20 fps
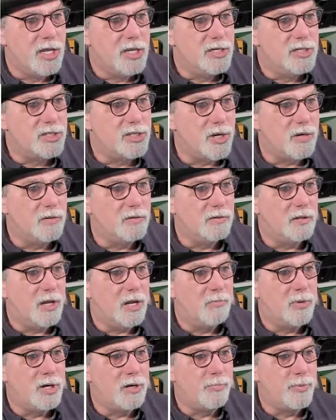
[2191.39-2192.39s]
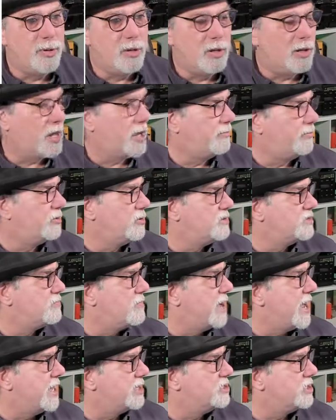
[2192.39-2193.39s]
So I'm going to pull up Roots
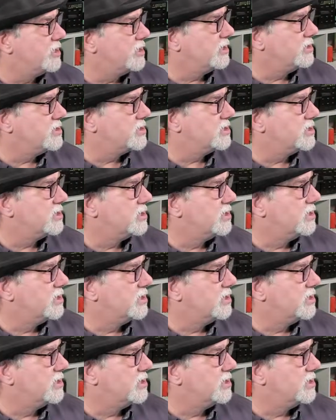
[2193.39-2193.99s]
Magic's